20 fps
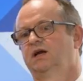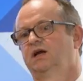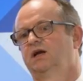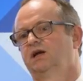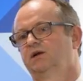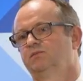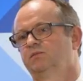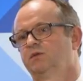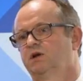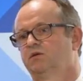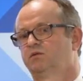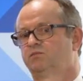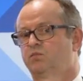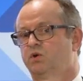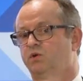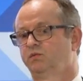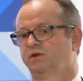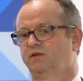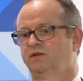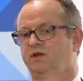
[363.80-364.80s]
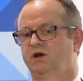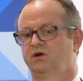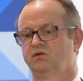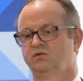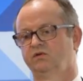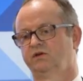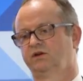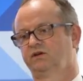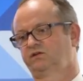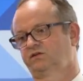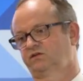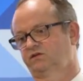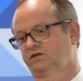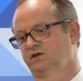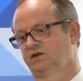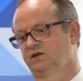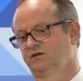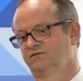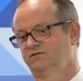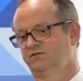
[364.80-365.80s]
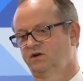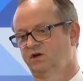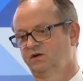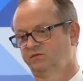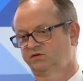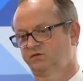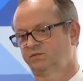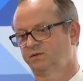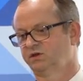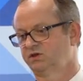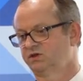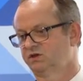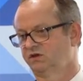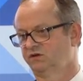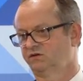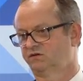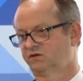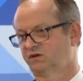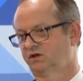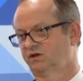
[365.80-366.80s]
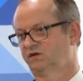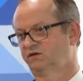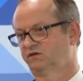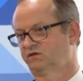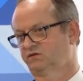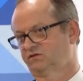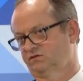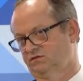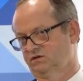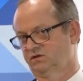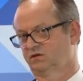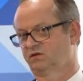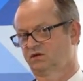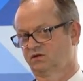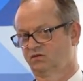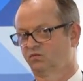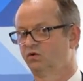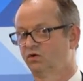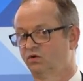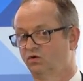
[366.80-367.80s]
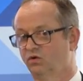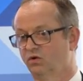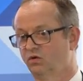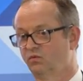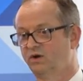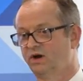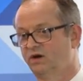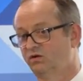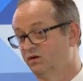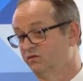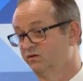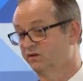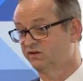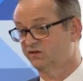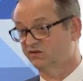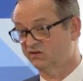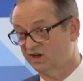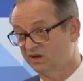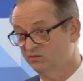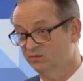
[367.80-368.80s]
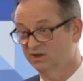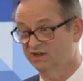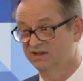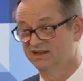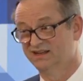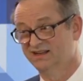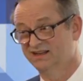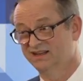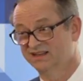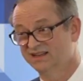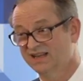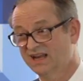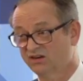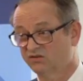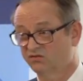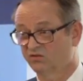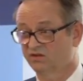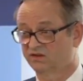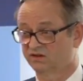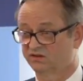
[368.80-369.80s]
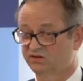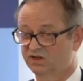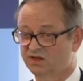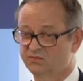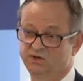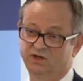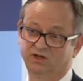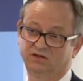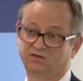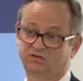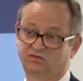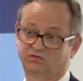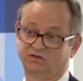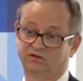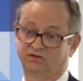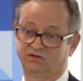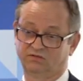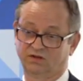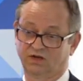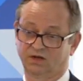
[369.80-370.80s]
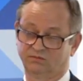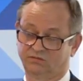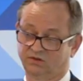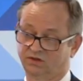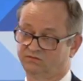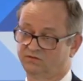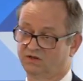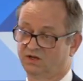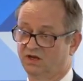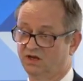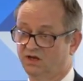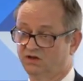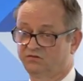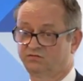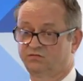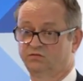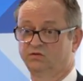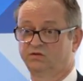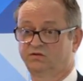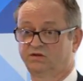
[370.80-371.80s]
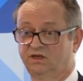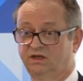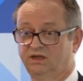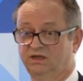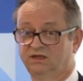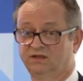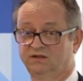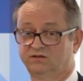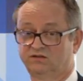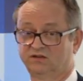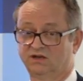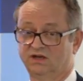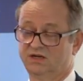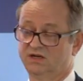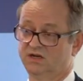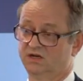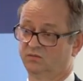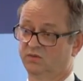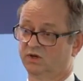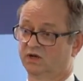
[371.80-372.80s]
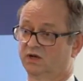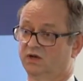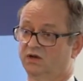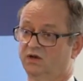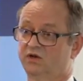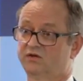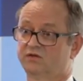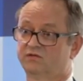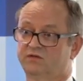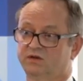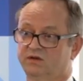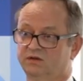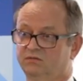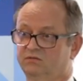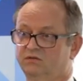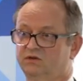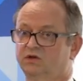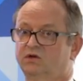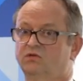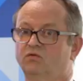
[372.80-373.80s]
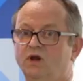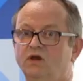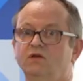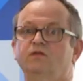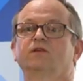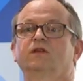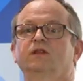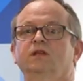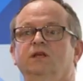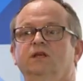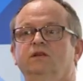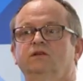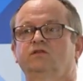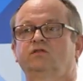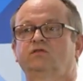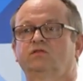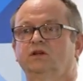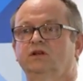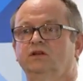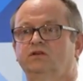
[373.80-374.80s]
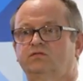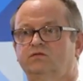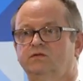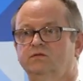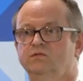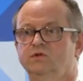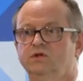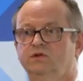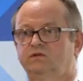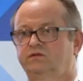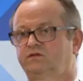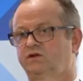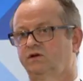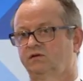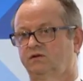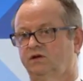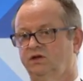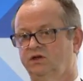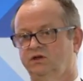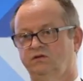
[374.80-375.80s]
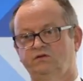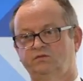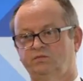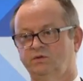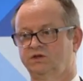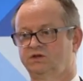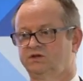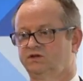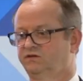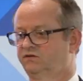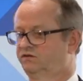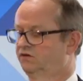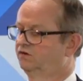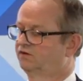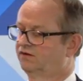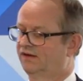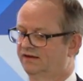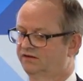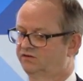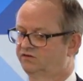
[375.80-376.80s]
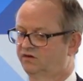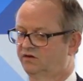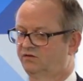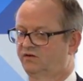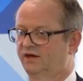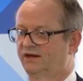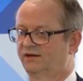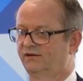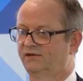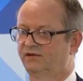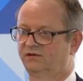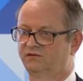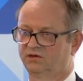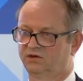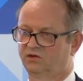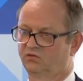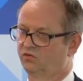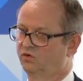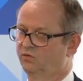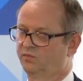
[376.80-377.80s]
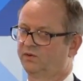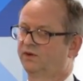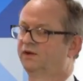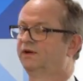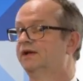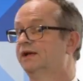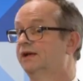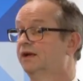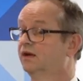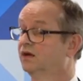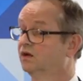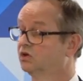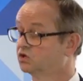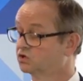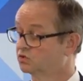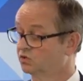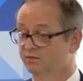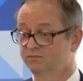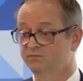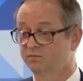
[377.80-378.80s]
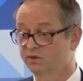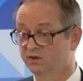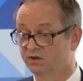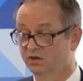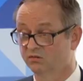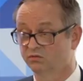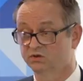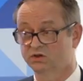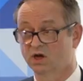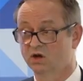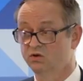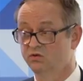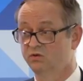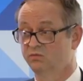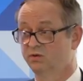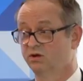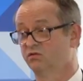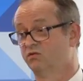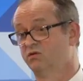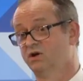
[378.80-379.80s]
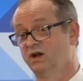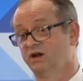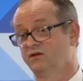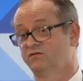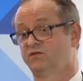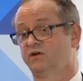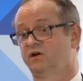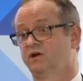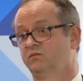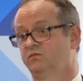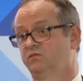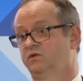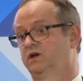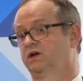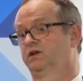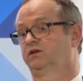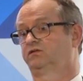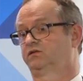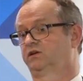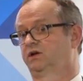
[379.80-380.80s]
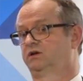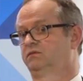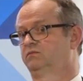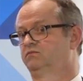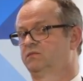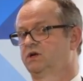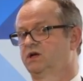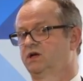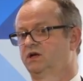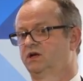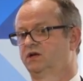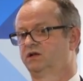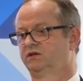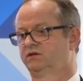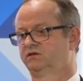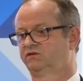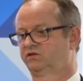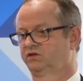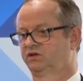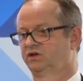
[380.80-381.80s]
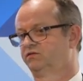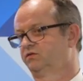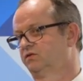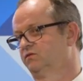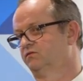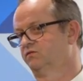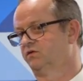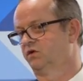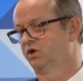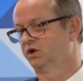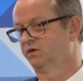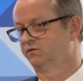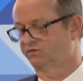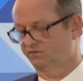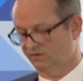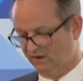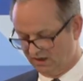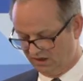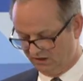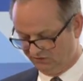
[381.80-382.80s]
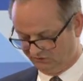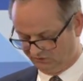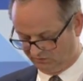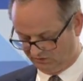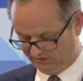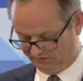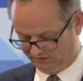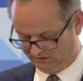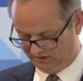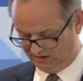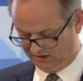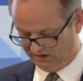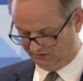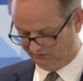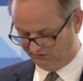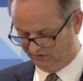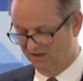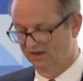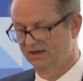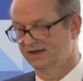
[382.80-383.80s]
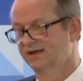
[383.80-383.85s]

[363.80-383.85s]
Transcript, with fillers: Um, you know, probably the oldest farm species that is that, that we're all aware of is salmon, and that the salmon industry has developed over the last 40 years. But a lot of the, the growth in the industry is from new, totally new species, things like Seriola and Grouper, shrimp, you know, which only been really farmed at, at significant volumes for the last 20 years.